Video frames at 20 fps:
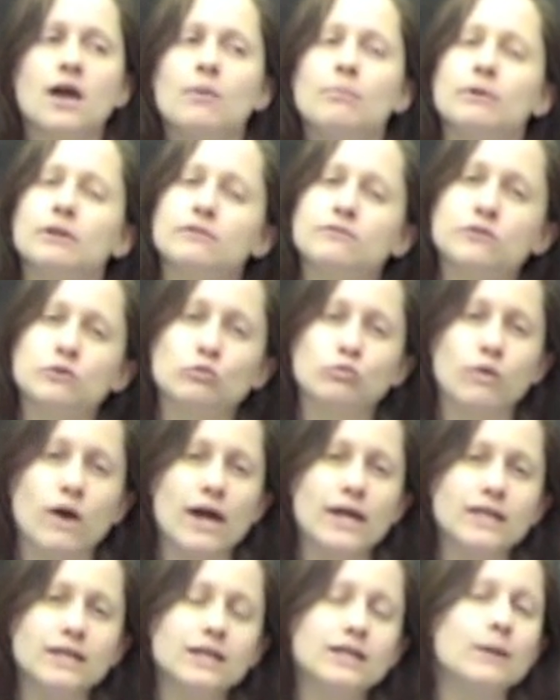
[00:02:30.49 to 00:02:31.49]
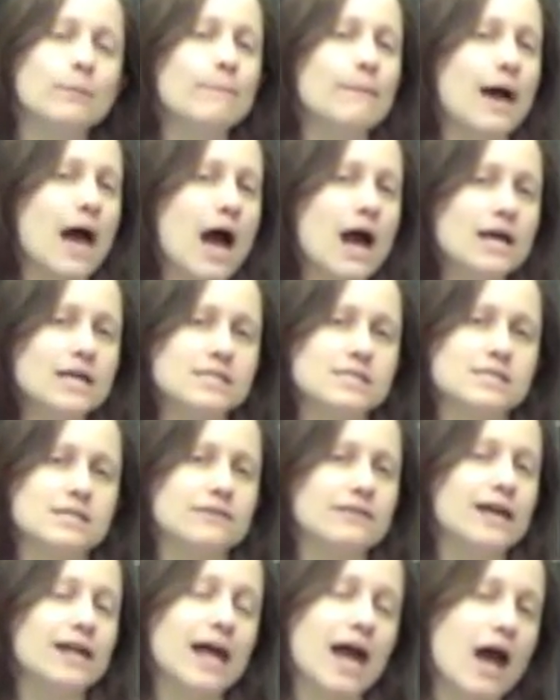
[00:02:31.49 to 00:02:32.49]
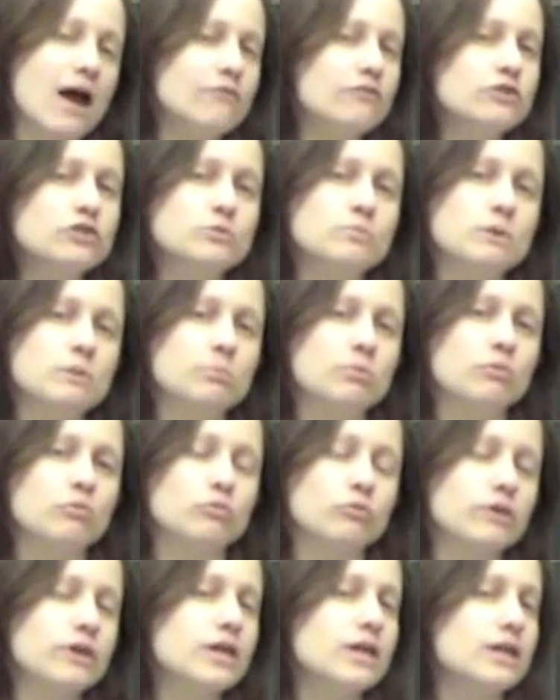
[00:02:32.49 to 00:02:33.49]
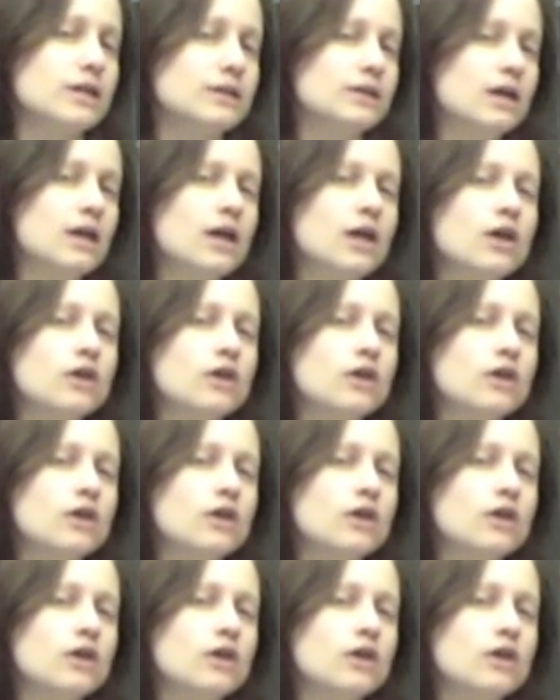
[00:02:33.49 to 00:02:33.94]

But if you're writing in a magazine that average people read,